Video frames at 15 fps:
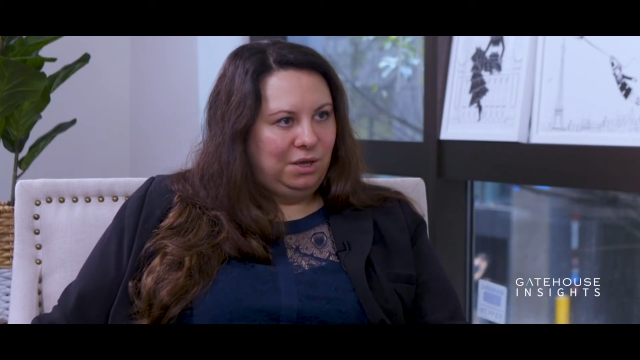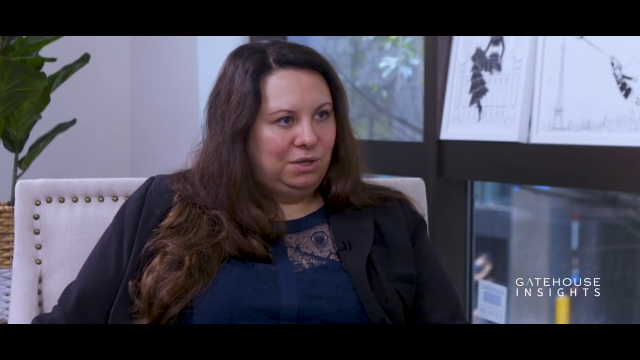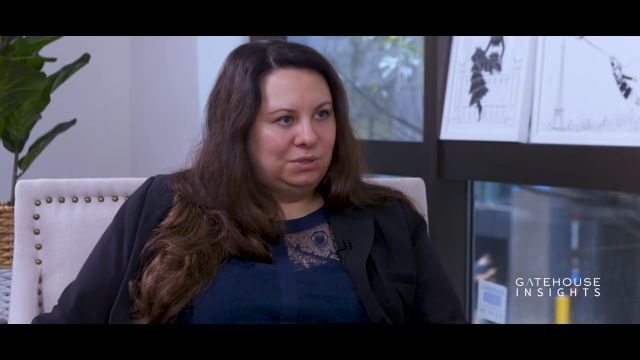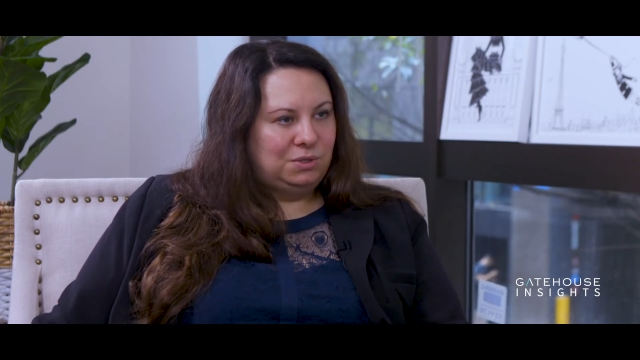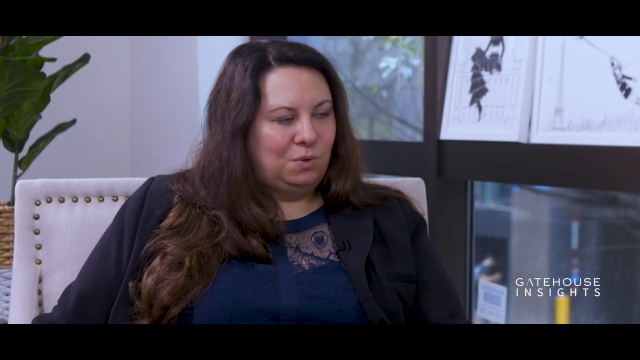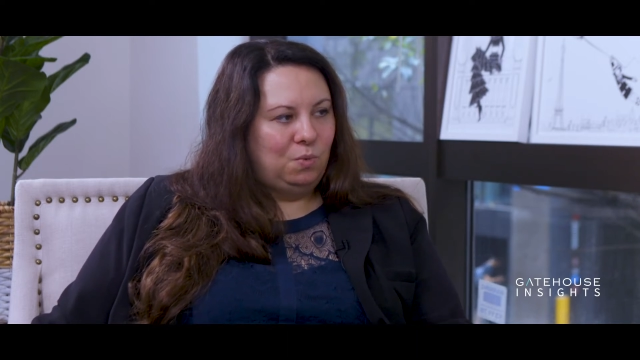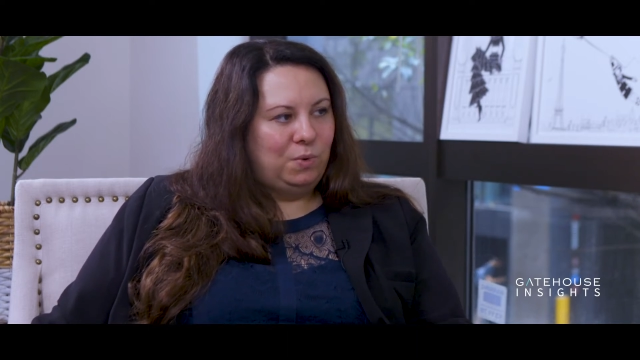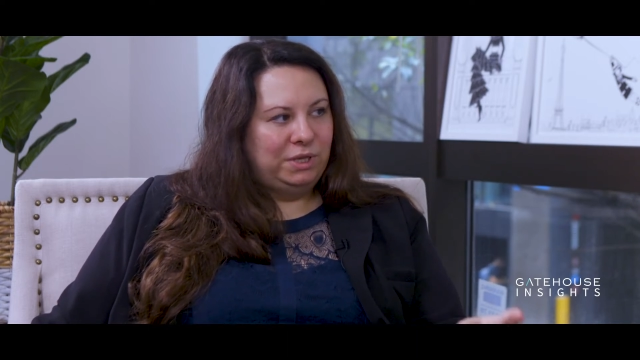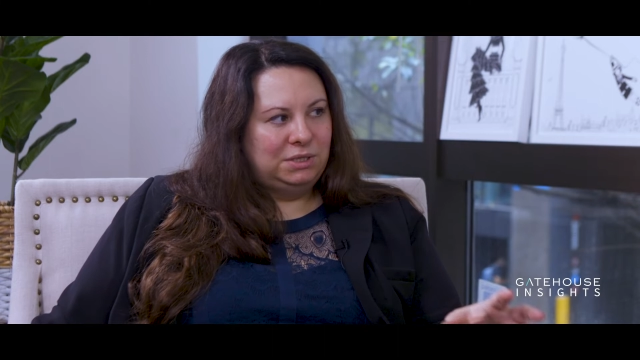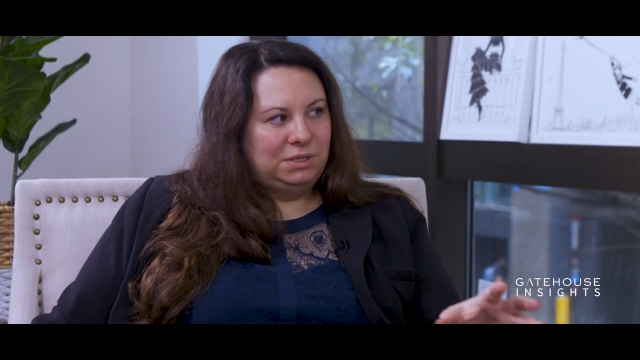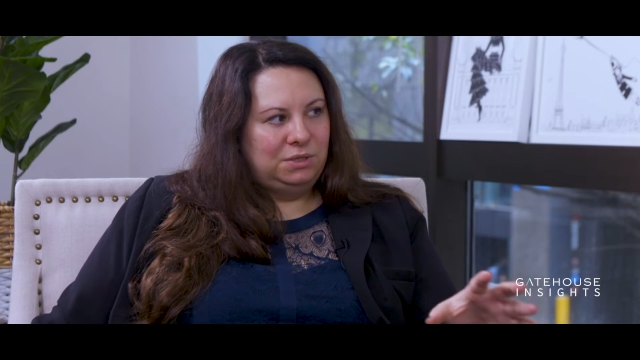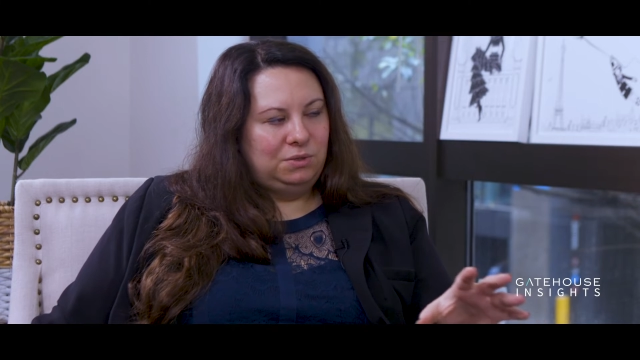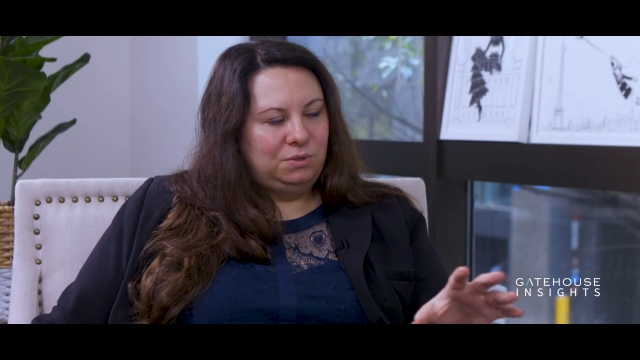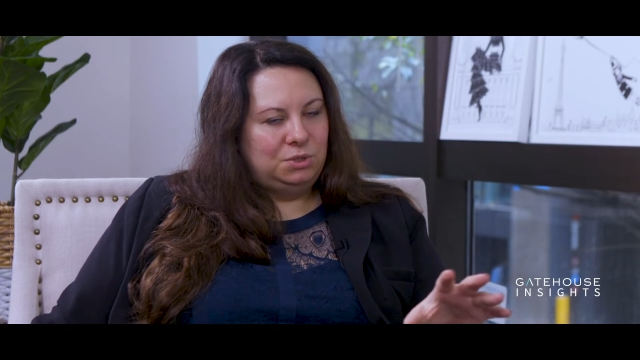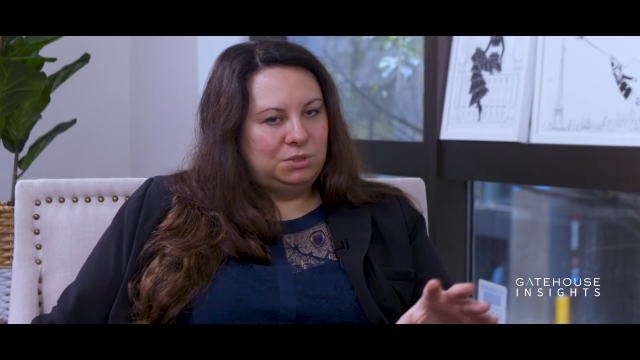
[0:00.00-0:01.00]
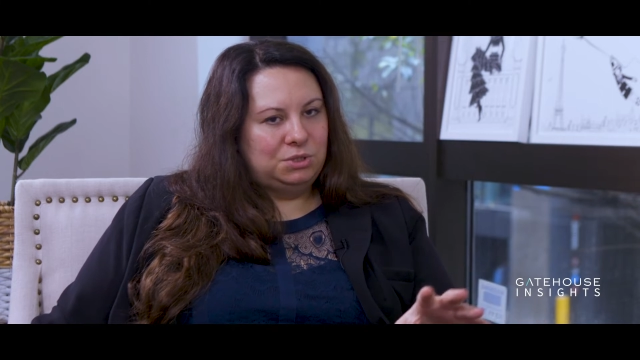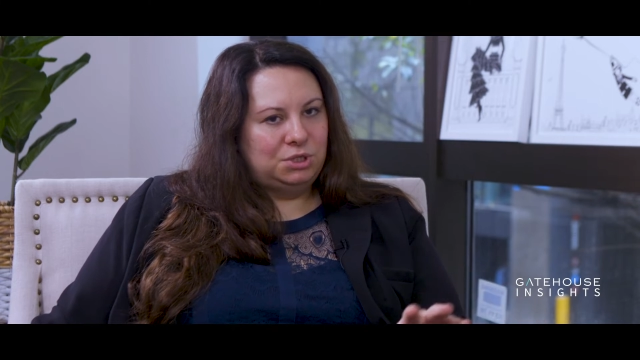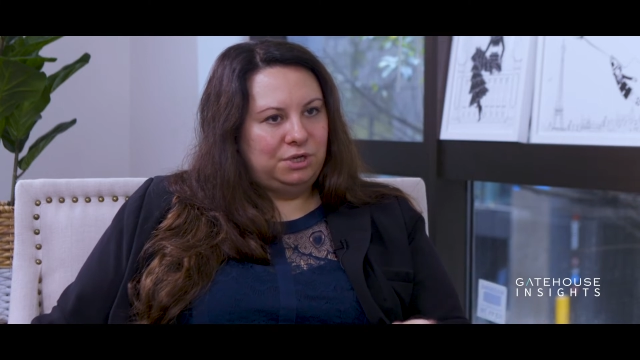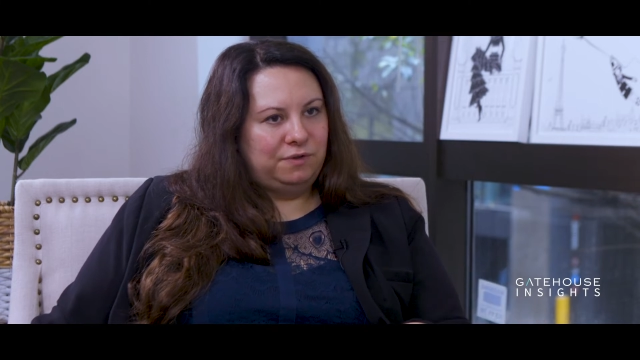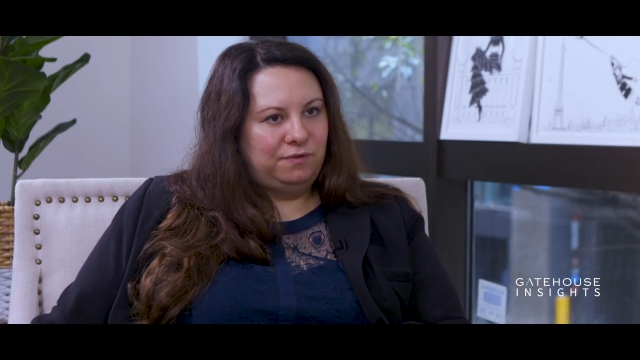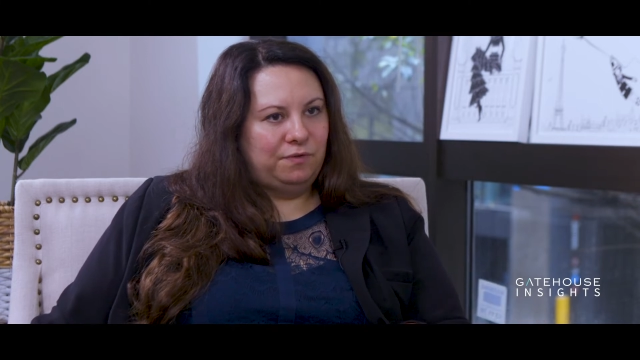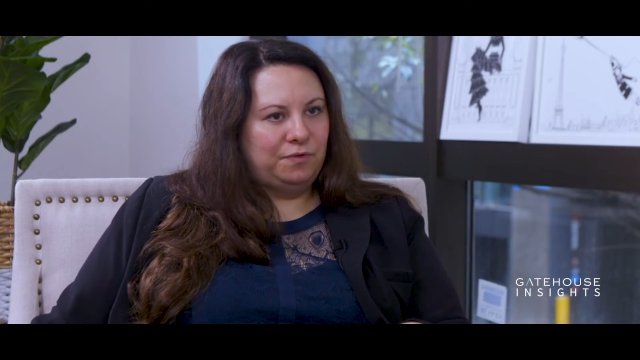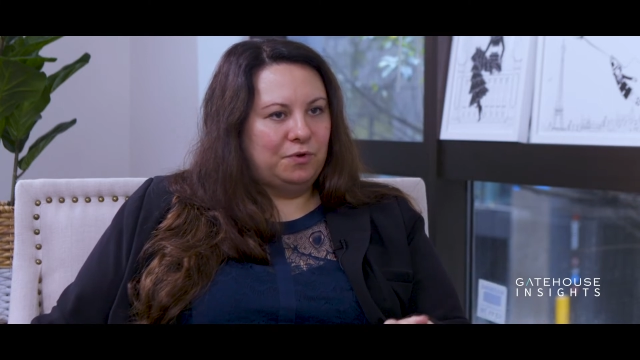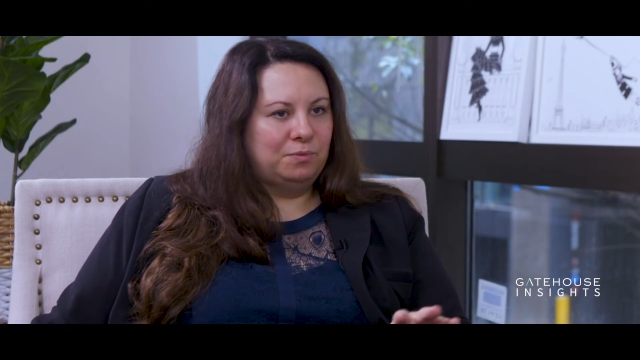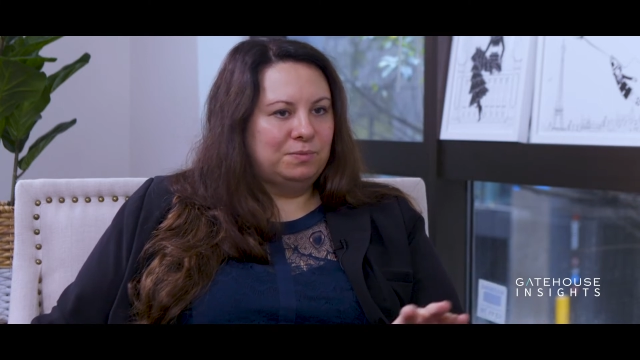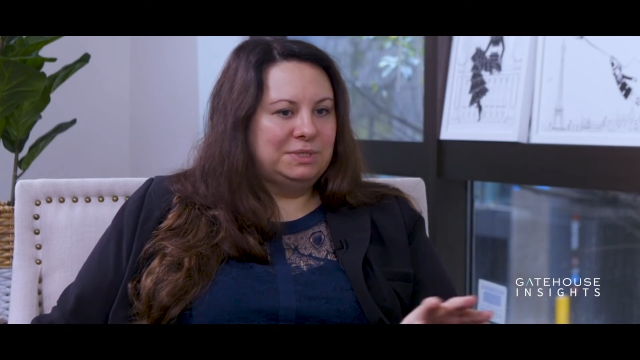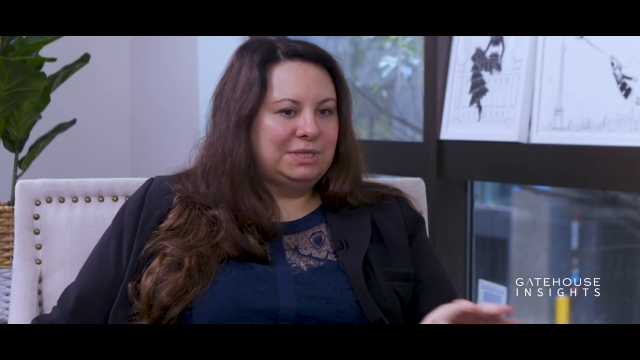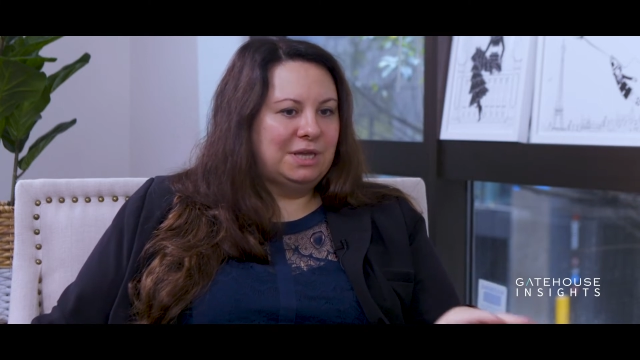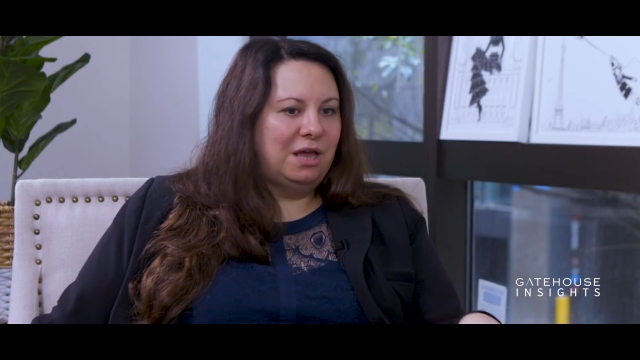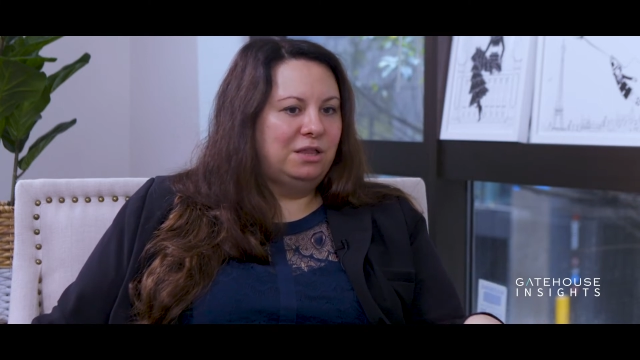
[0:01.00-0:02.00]
So once you shift from
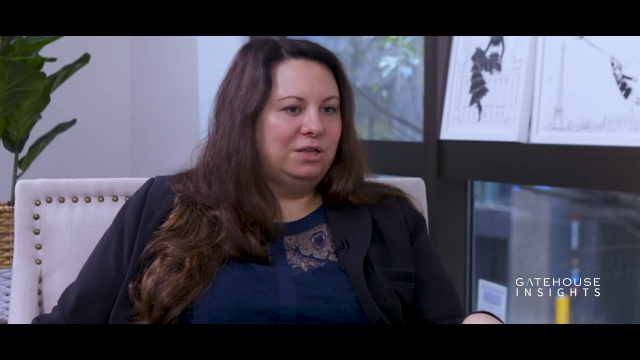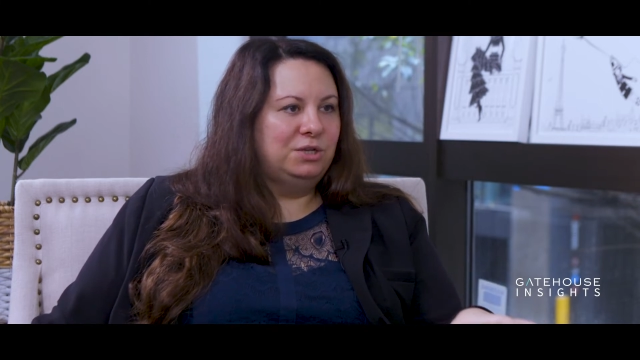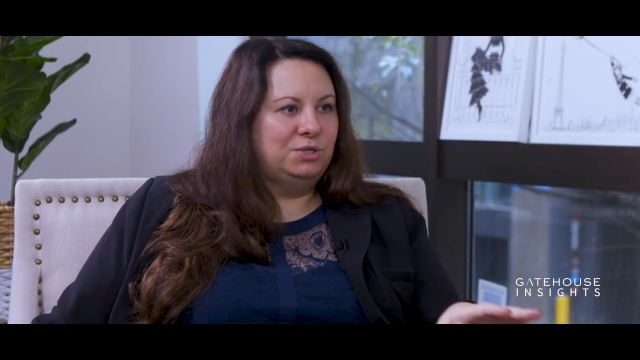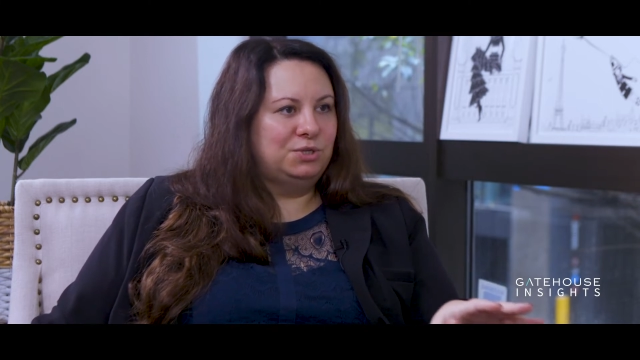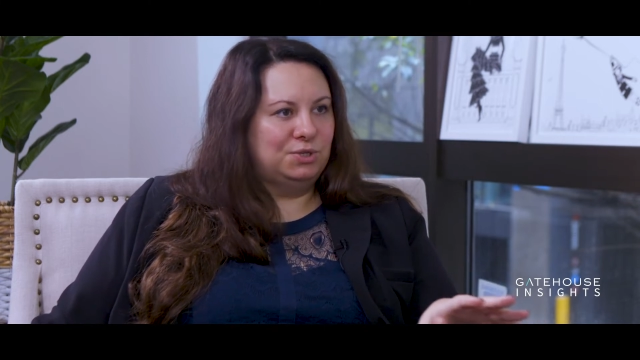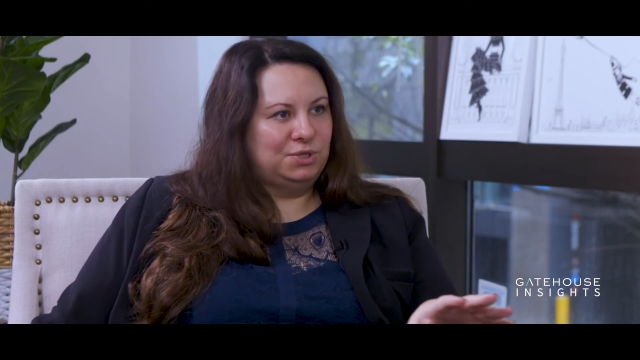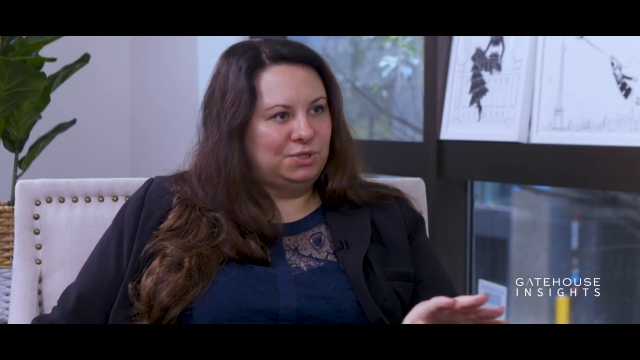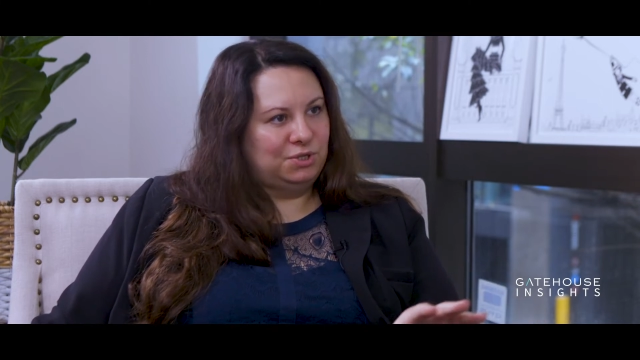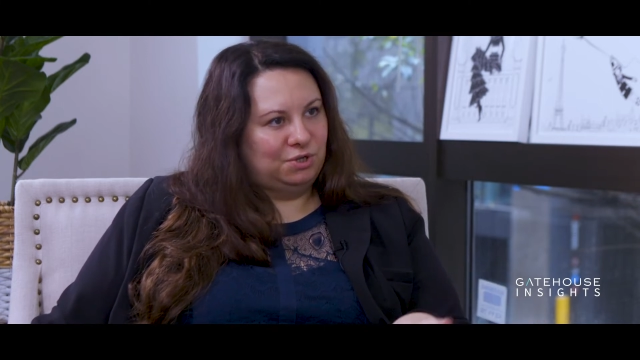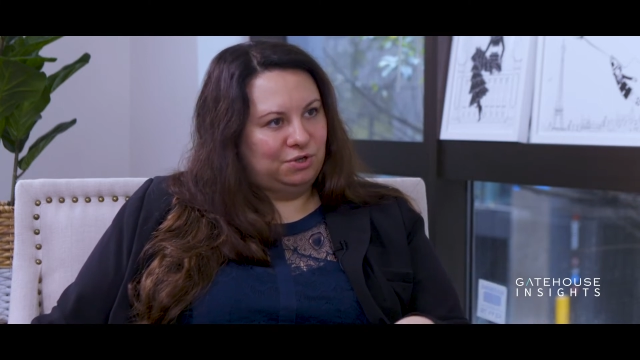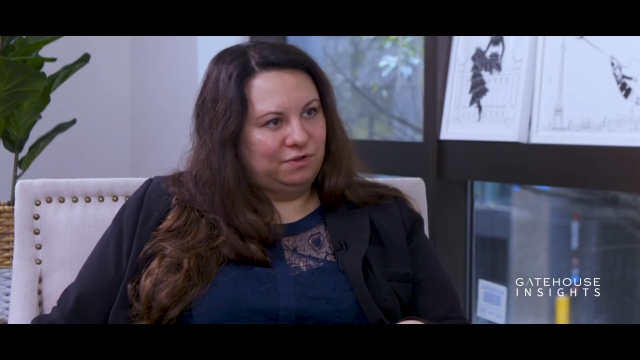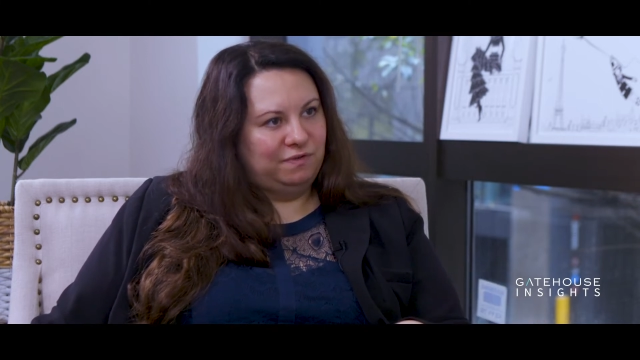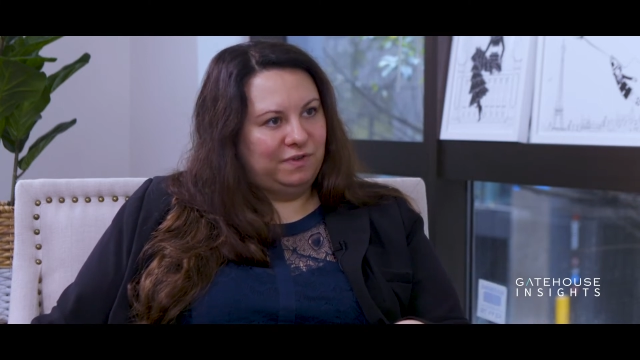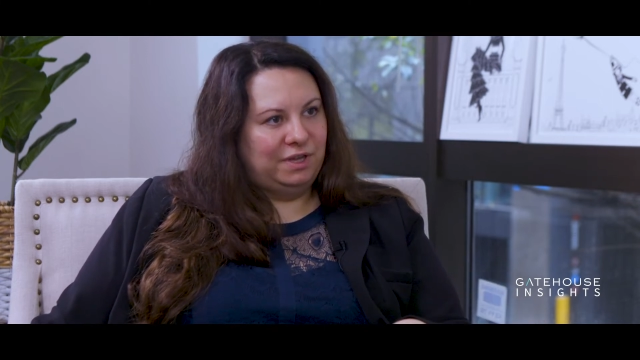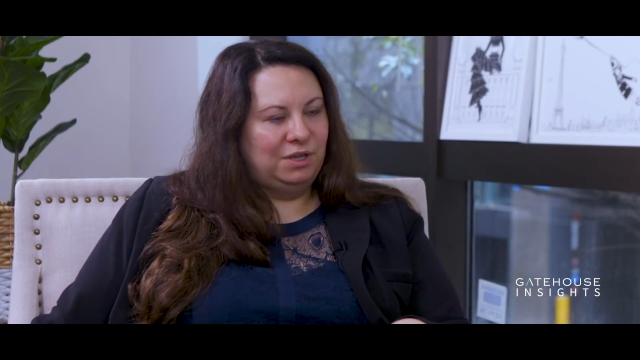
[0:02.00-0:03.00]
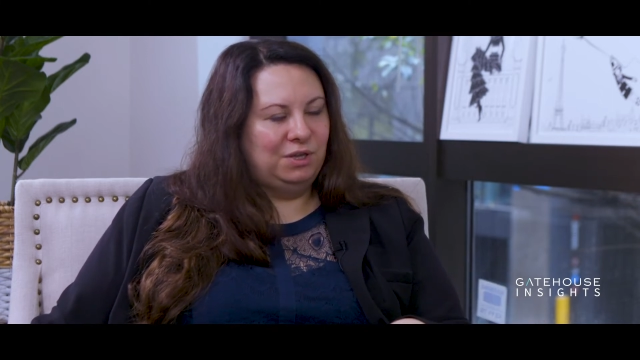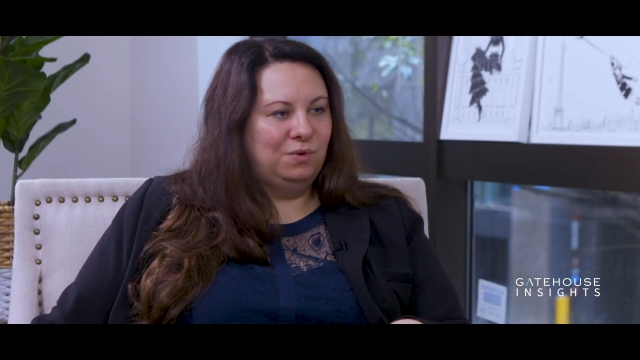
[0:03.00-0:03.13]
selling to serving,